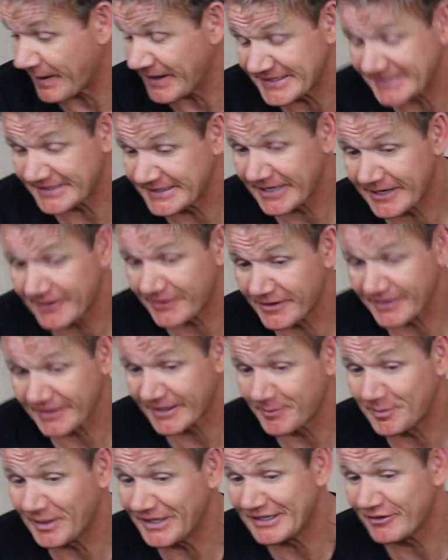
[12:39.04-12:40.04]
spices here are
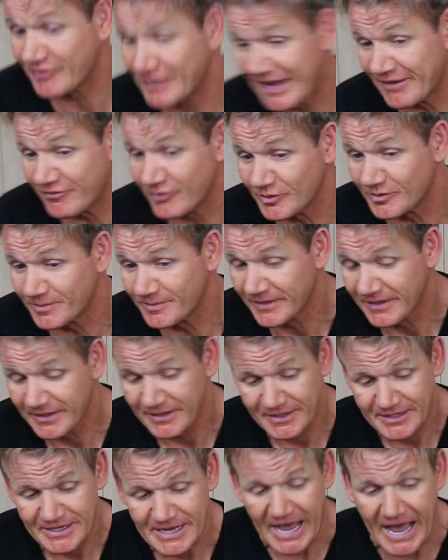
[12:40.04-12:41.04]
completely left,
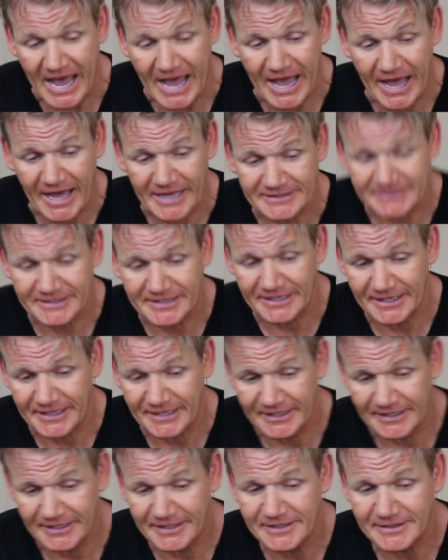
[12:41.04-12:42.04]
and the
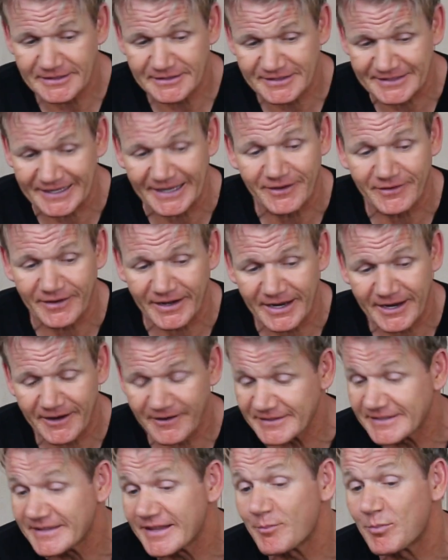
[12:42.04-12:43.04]
secret here
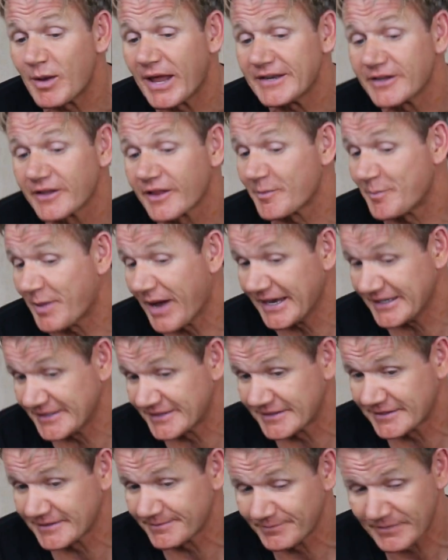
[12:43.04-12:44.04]
is in the blend of the
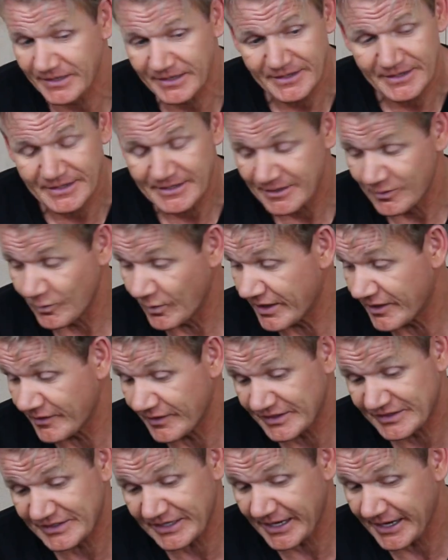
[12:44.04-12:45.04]
paste. Whether
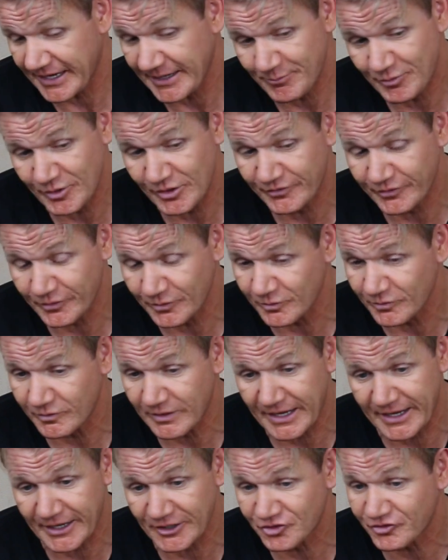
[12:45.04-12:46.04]
it's a beautiful
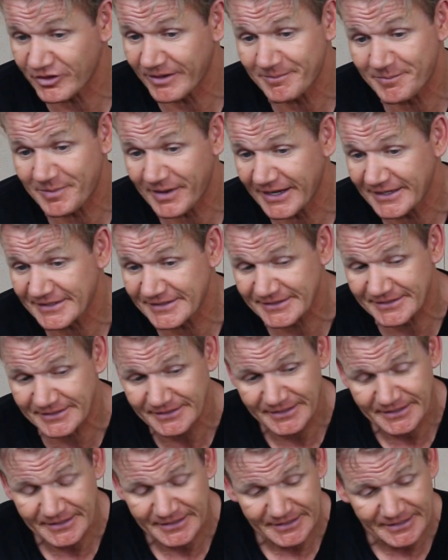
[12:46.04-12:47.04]
shrimp paste,
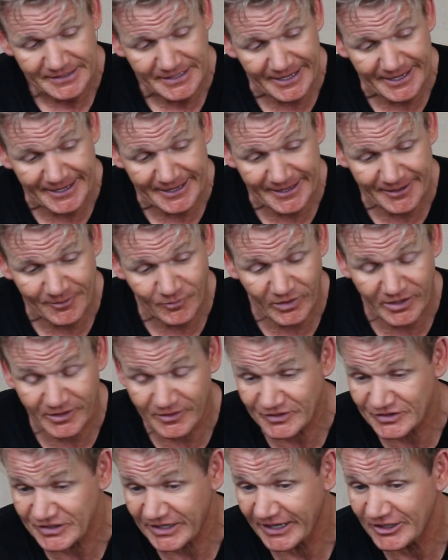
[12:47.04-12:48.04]
whether
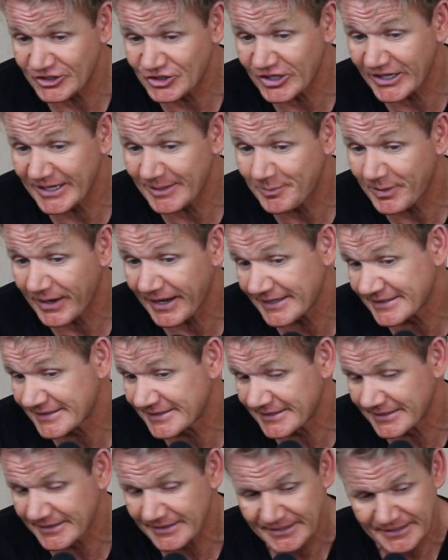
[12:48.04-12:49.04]
it's a chili
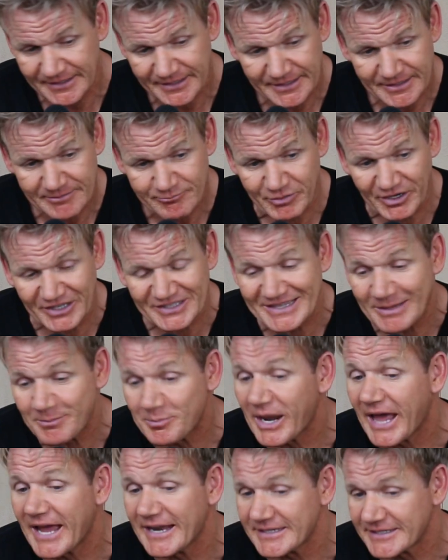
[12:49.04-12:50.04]
paste, but it's the
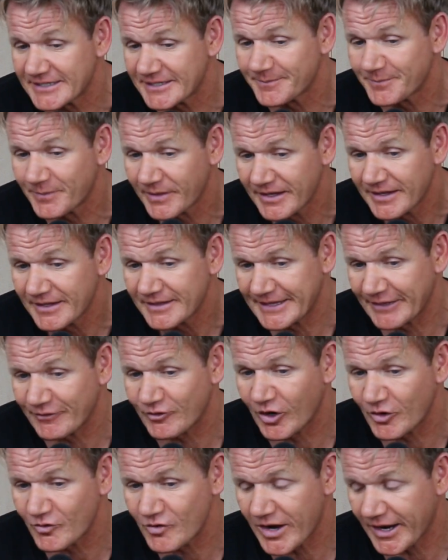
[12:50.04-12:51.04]
blend that
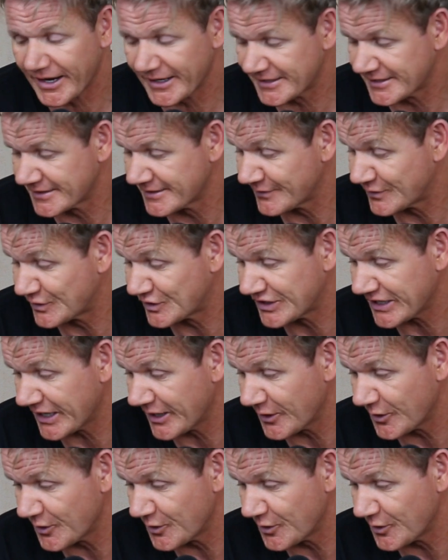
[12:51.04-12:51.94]
got right. So